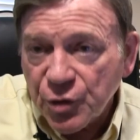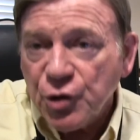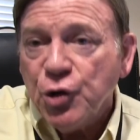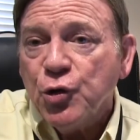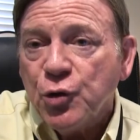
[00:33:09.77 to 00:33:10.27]

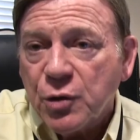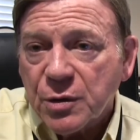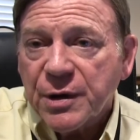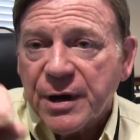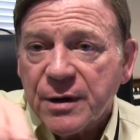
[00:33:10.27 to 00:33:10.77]
You
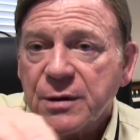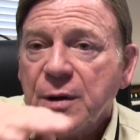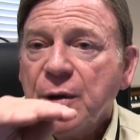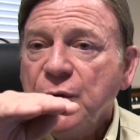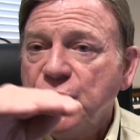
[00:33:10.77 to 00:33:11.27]
kind of
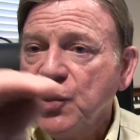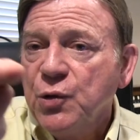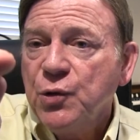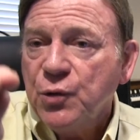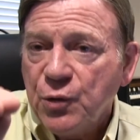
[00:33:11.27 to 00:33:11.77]

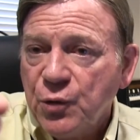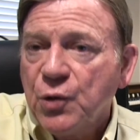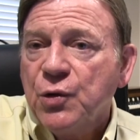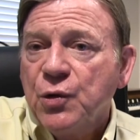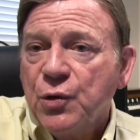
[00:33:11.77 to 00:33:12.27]

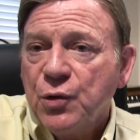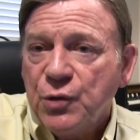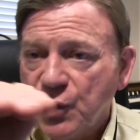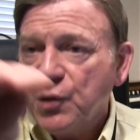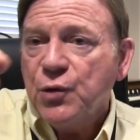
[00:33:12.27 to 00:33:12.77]
do,
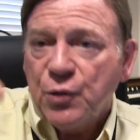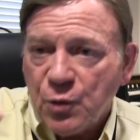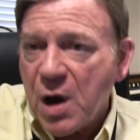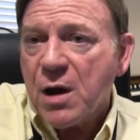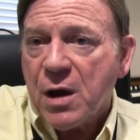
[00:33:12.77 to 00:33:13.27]

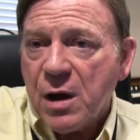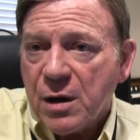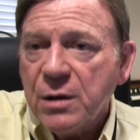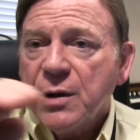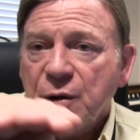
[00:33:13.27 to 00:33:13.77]

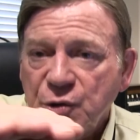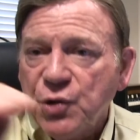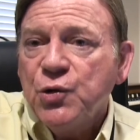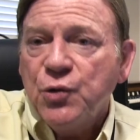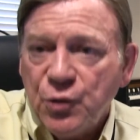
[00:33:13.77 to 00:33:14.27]
do-wah,
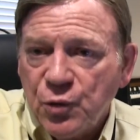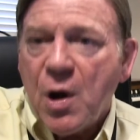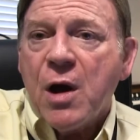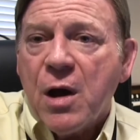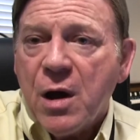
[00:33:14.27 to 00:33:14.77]

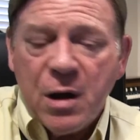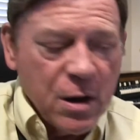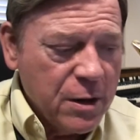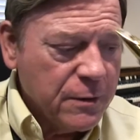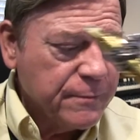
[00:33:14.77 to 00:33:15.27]

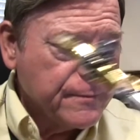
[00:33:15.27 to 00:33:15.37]
do-wah.